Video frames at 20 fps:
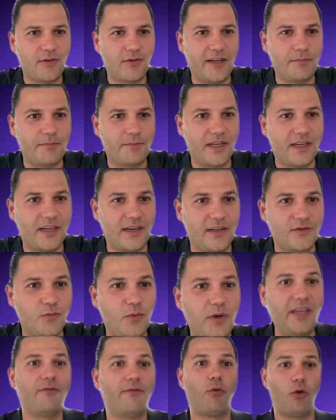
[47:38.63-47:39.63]
right because
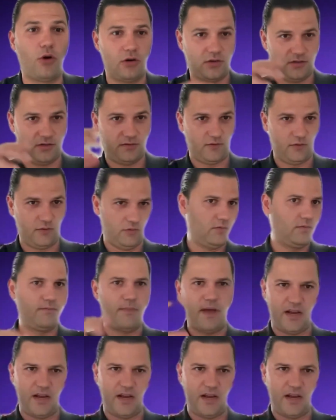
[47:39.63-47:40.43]
we've worked through